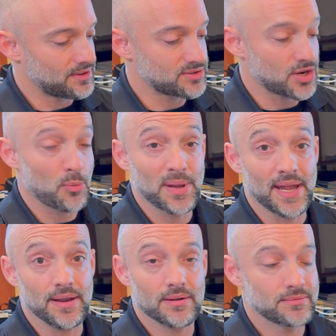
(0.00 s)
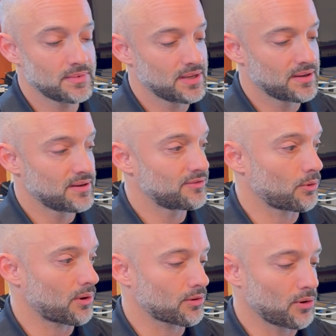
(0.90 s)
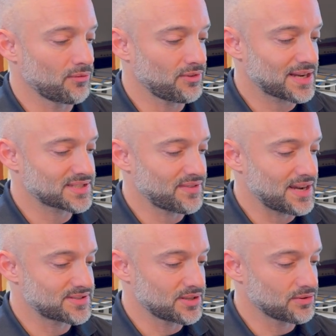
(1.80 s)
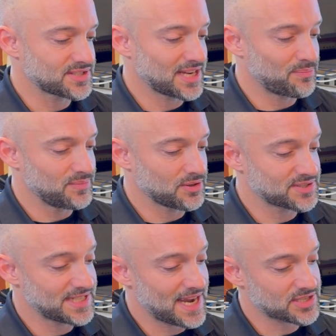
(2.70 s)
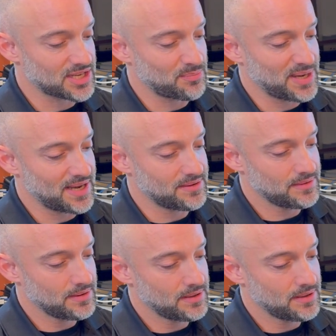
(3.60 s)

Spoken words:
there's no pin for a Chrome Flex device. So you'll see actually a pin